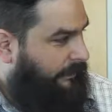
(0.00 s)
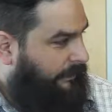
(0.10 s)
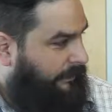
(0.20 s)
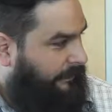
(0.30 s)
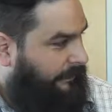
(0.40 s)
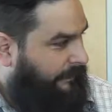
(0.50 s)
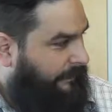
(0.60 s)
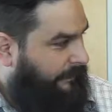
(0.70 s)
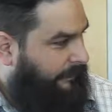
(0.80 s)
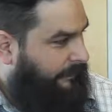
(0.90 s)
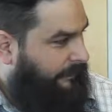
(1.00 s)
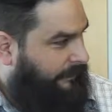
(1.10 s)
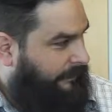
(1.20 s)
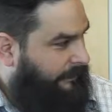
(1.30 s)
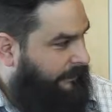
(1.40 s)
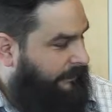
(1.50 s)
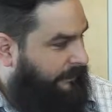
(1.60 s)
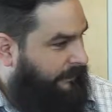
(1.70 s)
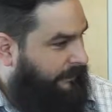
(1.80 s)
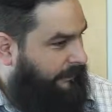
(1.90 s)

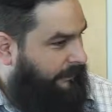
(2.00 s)
No words are spoken by the person on screen.